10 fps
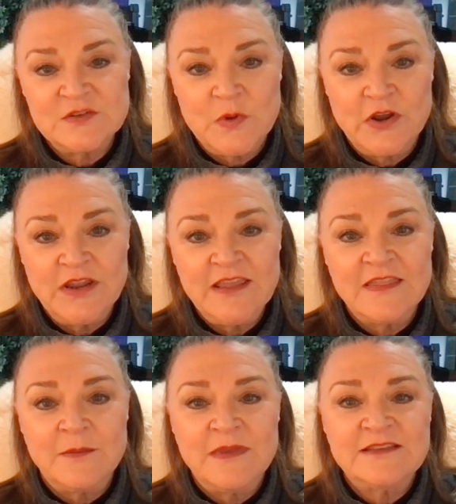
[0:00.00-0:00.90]
squaring, and
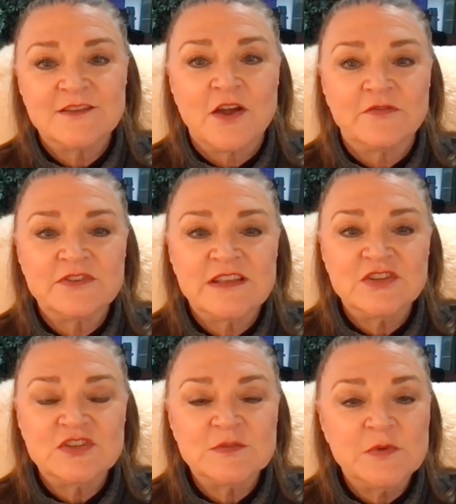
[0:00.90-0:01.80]
that makes
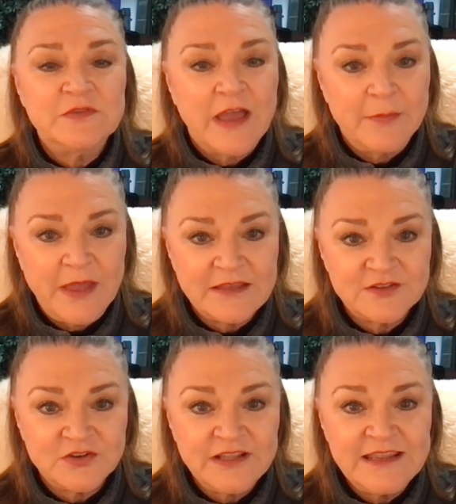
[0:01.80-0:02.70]
conversations move
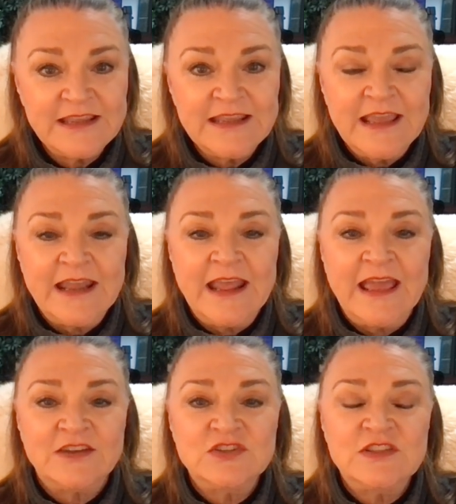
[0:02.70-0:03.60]
haphazardly and
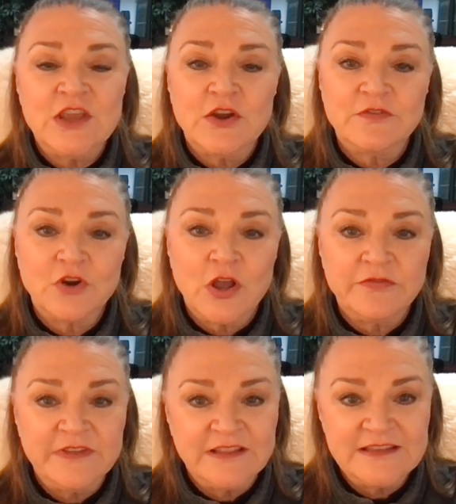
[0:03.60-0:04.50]
add to the overall
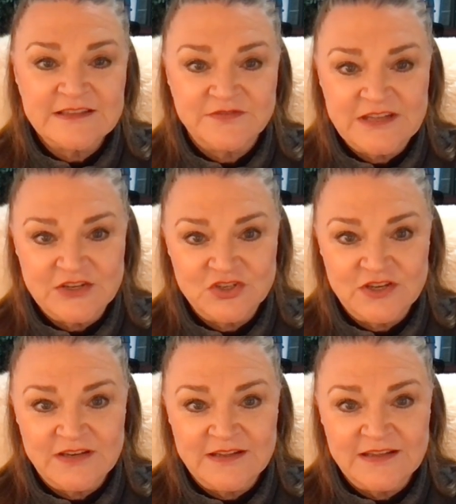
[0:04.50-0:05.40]
feelings of
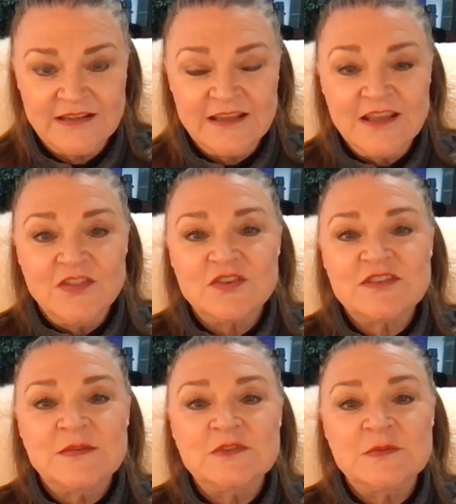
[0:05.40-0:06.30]
tension. There
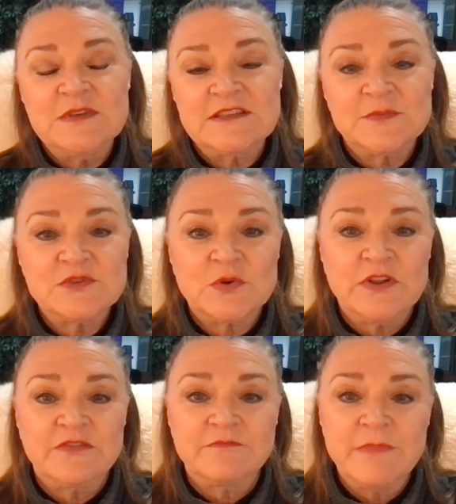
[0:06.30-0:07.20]
seems to be some sort
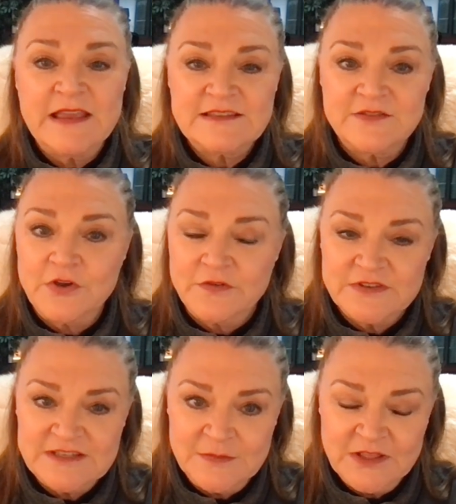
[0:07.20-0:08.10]
of massive
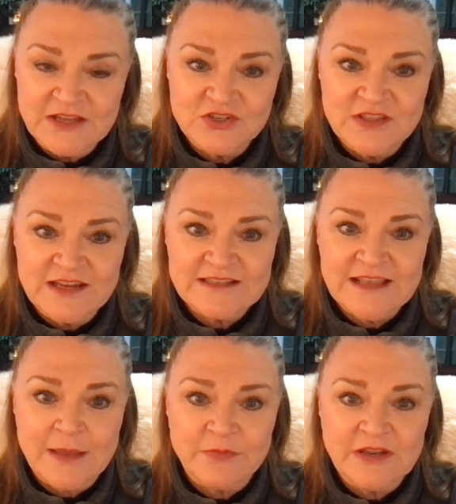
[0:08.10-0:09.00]
overstimulation that is
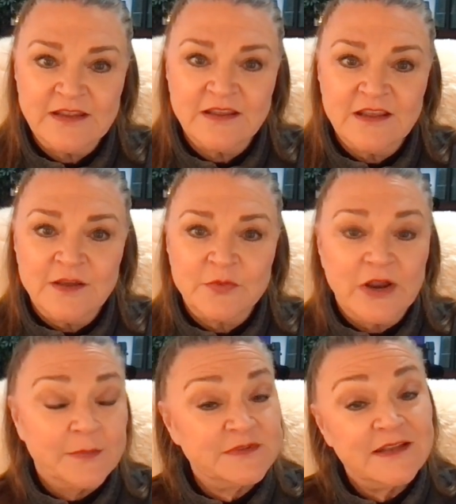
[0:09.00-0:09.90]
happening.
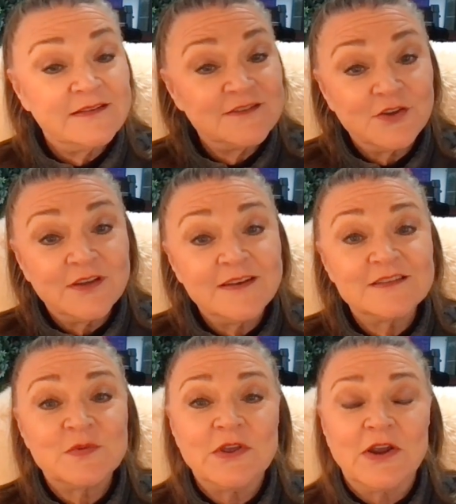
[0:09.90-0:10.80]
Perhaps that is good,
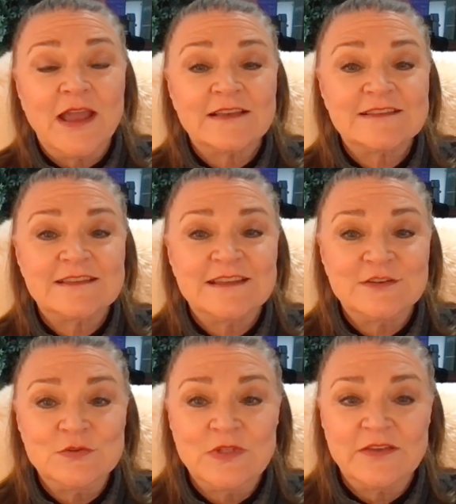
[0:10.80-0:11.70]
as we are accessing
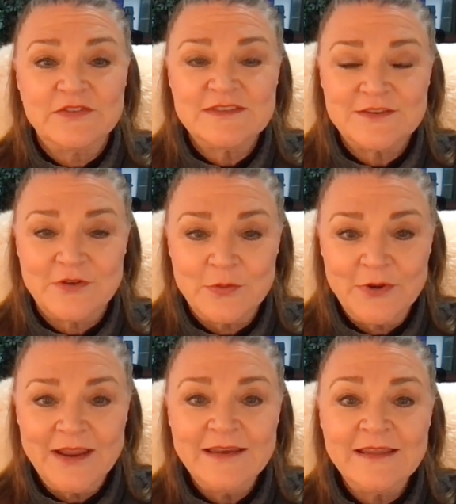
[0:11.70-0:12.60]
new levels of our
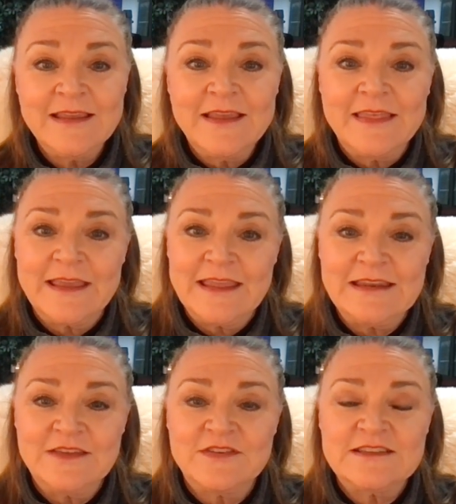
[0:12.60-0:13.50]
brain that can
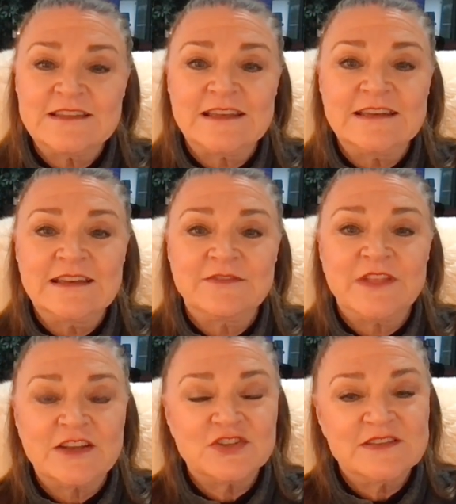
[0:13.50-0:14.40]
give us sudden
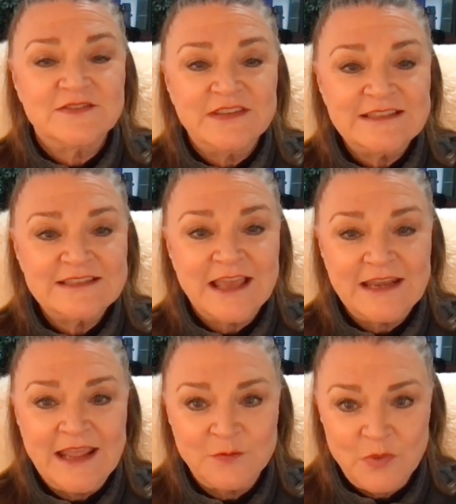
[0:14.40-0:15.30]
flashes of insight
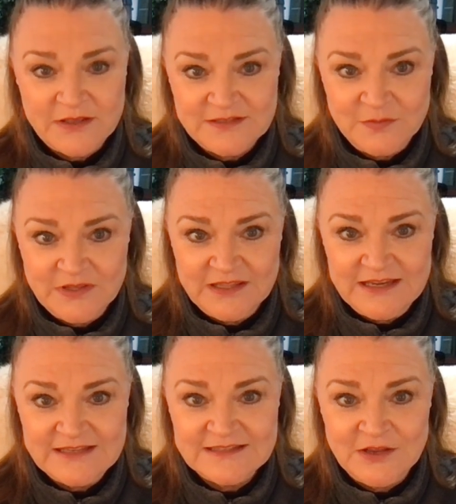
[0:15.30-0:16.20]
and
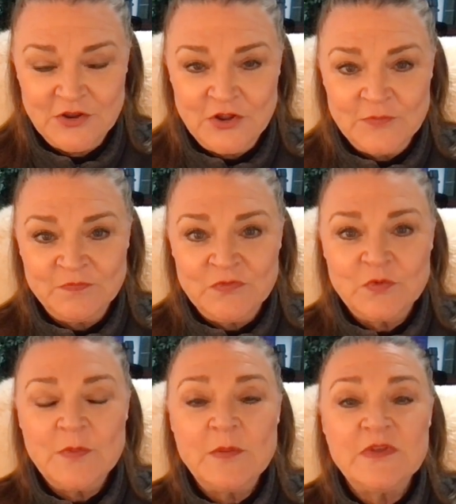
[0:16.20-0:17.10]
possibilities.
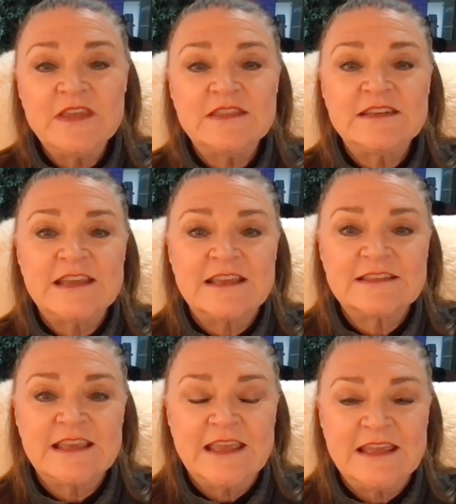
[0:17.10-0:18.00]
Remember that the
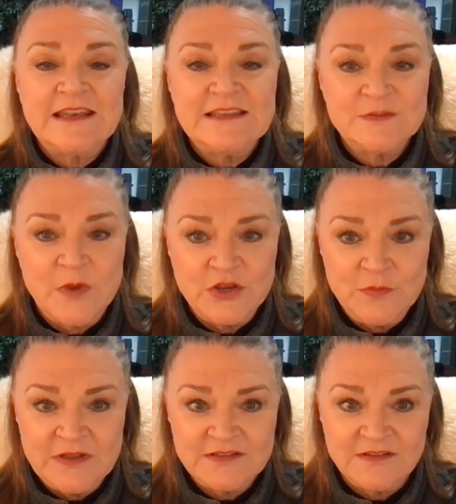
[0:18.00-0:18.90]
task ahead is
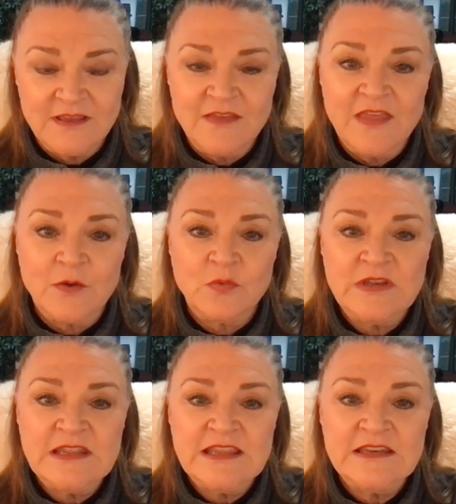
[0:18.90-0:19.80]
monumental and that we
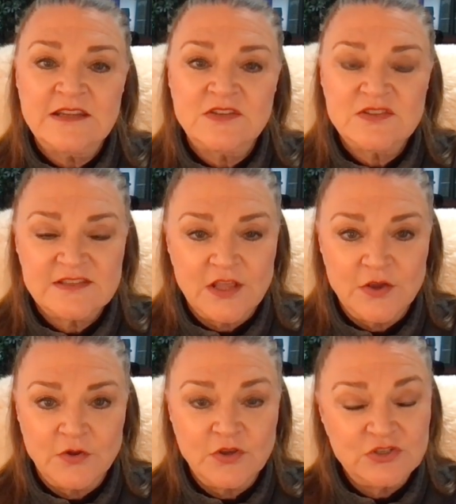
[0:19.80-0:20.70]
need
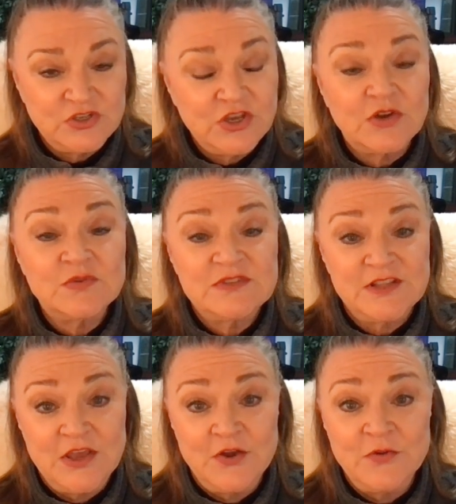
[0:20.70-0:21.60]
to go
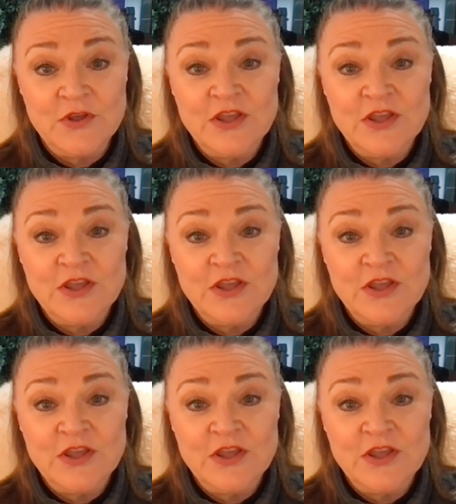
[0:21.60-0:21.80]
slow.